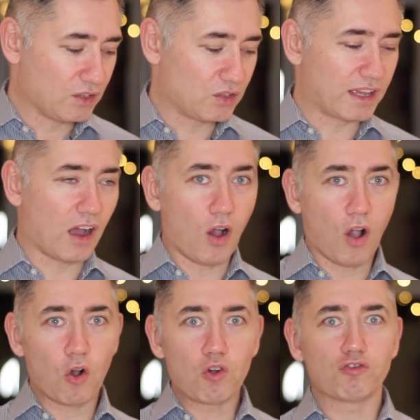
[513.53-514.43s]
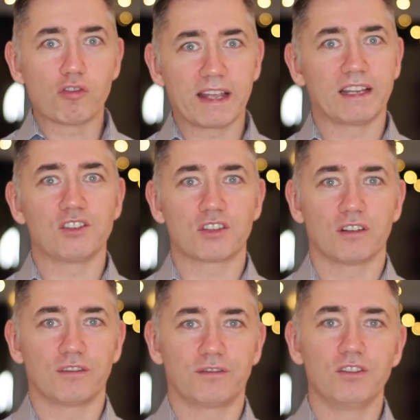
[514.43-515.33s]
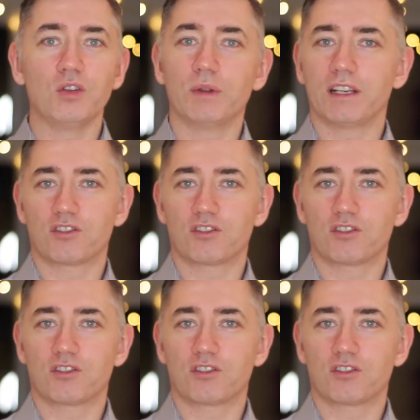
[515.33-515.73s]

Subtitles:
You get a whole range of new and